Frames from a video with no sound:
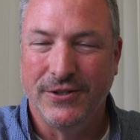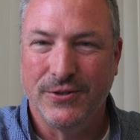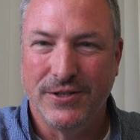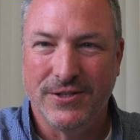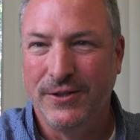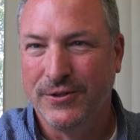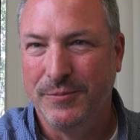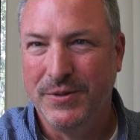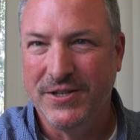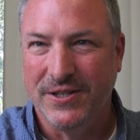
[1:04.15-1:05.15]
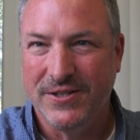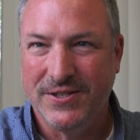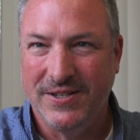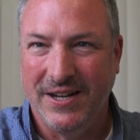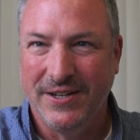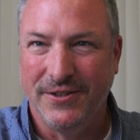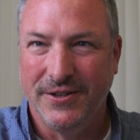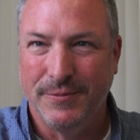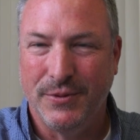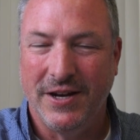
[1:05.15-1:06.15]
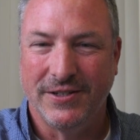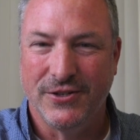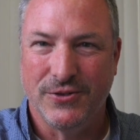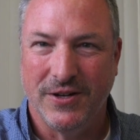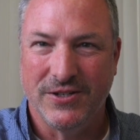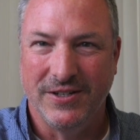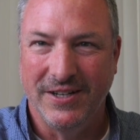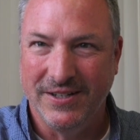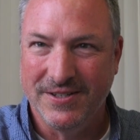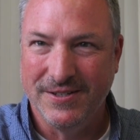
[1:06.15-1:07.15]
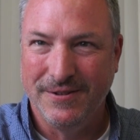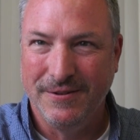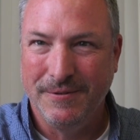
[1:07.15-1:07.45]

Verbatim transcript: a trusted local business to handle their product destruction needs.